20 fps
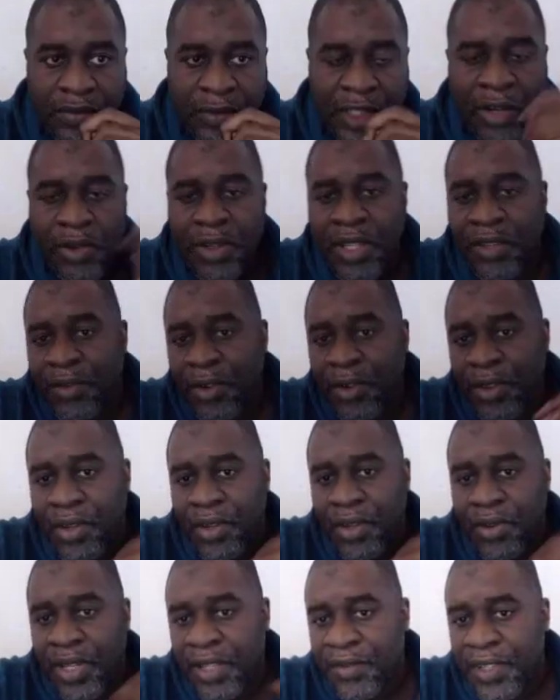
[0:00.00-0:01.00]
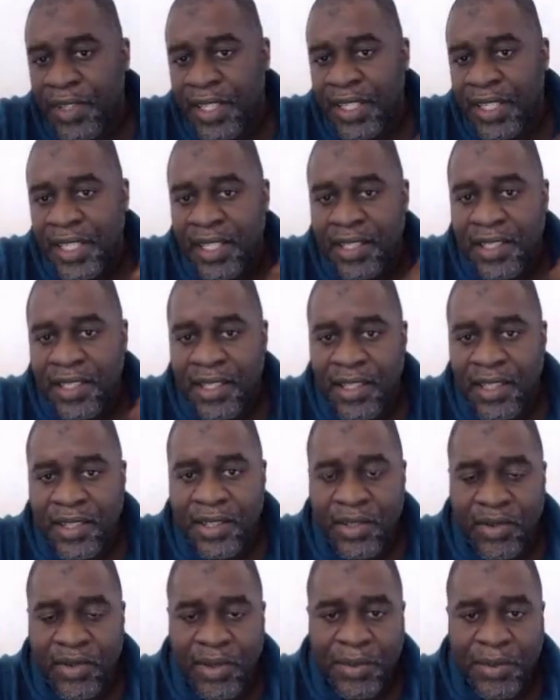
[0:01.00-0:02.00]
I'll leave all the relevant links in the
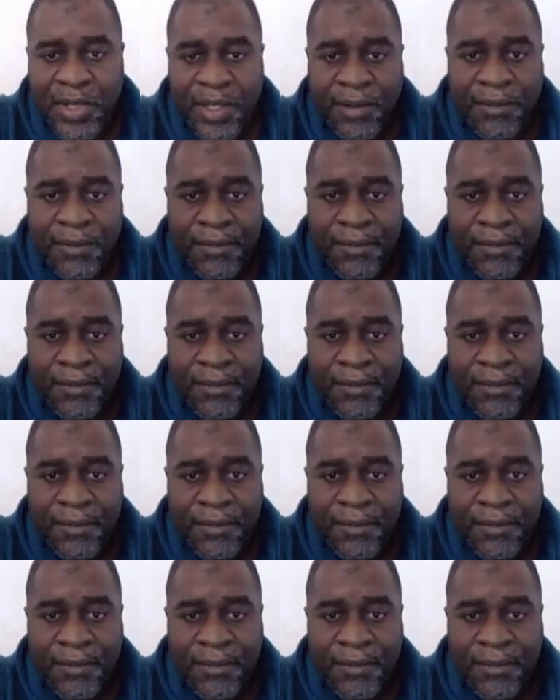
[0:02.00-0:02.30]
description.